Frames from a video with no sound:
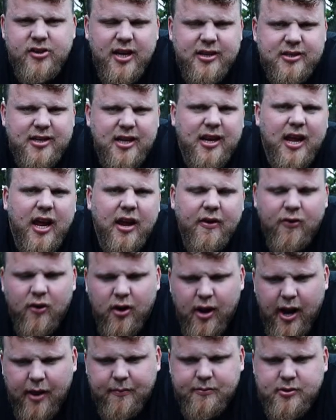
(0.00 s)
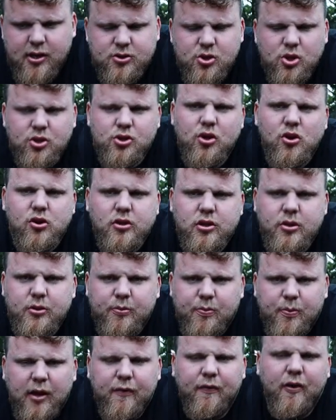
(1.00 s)
360k for reps. This is cool because it
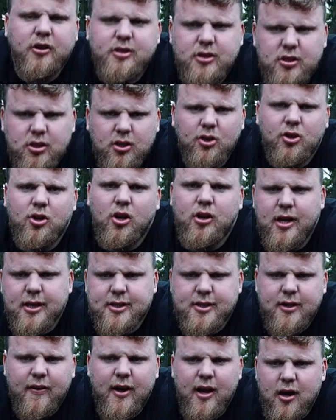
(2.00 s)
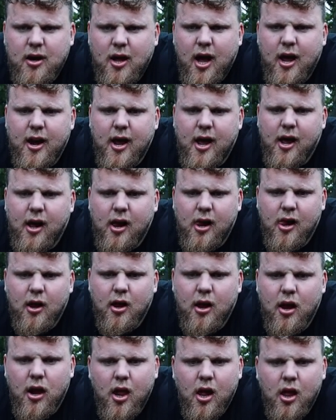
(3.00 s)
was me versus Luke on this event. And
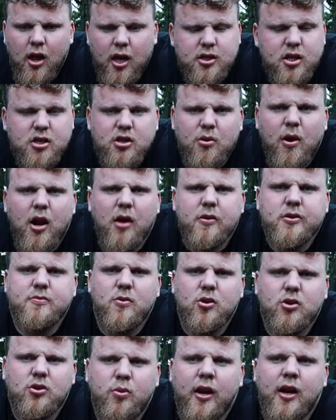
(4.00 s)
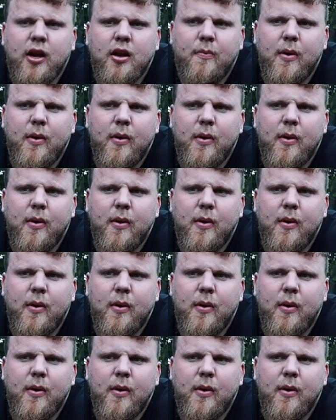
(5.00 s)
this is the one I was most worried